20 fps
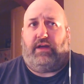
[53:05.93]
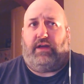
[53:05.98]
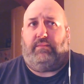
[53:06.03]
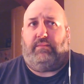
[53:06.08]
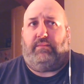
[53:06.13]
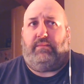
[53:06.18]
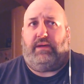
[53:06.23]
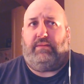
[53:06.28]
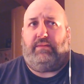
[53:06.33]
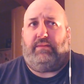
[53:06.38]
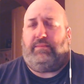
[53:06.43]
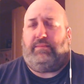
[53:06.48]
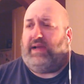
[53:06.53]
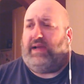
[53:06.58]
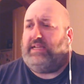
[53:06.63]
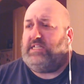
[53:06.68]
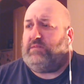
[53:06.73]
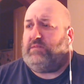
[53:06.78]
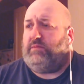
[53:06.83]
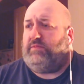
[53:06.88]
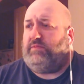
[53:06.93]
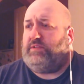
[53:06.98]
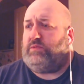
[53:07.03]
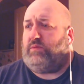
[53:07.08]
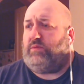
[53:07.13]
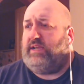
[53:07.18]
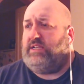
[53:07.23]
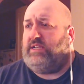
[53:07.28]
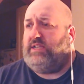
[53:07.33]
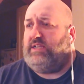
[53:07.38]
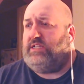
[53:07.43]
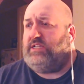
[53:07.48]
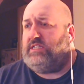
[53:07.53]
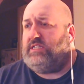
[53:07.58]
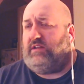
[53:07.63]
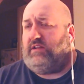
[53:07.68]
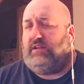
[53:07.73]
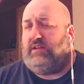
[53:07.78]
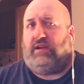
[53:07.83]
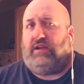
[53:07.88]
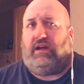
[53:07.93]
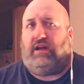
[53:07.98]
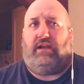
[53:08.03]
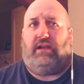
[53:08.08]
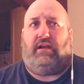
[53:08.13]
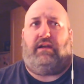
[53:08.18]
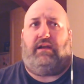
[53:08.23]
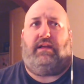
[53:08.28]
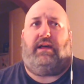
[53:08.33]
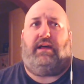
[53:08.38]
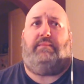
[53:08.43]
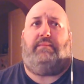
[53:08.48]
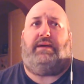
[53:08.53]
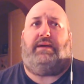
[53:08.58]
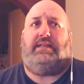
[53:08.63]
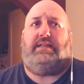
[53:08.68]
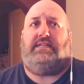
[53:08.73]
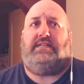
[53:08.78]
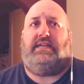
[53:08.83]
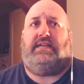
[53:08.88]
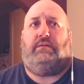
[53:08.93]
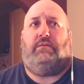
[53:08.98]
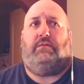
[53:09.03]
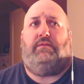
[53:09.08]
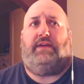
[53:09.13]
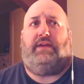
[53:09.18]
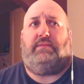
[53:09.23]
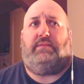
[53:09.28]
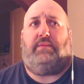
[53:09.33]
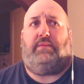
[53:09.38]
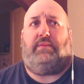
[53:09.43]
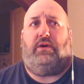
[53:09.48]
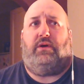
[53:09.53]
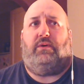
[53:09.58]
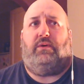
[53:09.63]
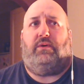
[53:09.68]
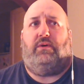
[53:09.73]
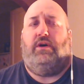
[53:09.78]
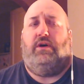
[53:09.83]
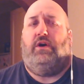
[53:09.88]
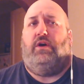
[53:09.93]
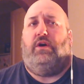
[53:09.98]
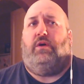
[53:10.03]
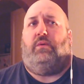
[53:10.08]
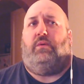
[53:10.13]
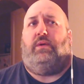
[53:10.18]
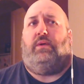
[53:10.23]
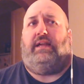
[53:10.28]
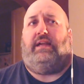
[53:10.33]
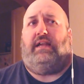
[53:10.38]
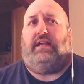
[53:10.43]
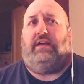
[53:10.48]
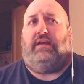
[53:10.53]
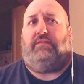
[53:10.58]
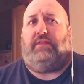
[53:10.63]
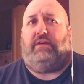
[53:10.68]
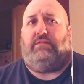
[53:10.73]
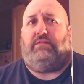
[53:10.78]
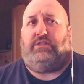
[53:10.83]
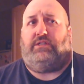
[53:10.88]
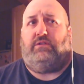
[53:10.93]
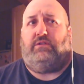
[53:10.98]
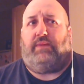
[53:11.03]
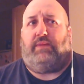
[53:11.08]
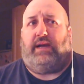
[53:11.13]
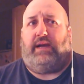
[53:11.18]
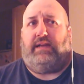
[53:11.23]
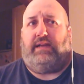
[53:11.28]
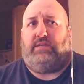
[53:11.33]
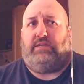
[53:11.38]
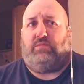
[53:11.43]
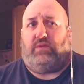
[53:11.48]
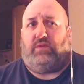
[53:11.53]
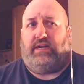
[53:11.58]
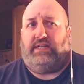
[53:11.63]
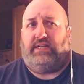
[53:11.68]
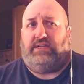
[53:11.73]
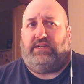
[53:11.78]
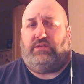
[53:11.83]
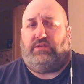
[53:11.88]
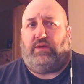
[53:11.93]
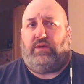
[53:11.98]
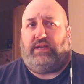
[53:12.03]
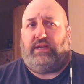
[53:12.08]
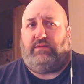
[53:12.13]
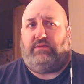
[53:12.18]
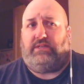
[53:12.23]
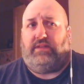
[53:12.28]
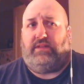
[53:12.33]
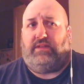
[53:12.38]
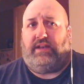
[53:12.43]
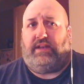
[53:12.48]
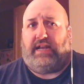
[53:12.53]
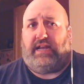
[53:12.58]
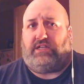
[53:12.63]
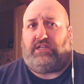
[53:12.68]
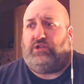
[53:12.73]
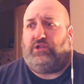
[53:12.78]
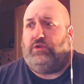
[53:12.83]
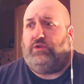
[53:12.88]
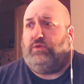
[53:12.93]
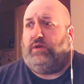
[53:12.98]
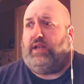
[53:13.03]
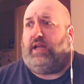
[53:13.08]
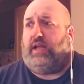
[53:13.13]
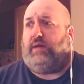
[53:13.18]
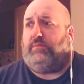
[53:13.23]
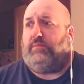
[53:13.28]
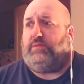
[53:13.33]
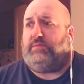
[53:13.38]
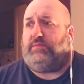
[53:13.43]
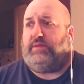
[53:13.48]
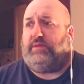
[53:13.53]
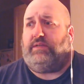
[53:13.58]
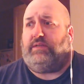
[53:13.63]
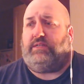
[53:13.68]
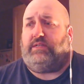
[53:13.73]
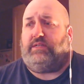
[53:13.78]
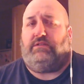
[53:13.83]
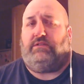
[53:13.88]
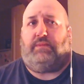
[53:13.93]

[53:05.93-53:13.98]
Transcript: maybe pay some of his wages, like Man City did with Adebayor. When he left, they were still paying his wages when he was at the next 2 clubs because it was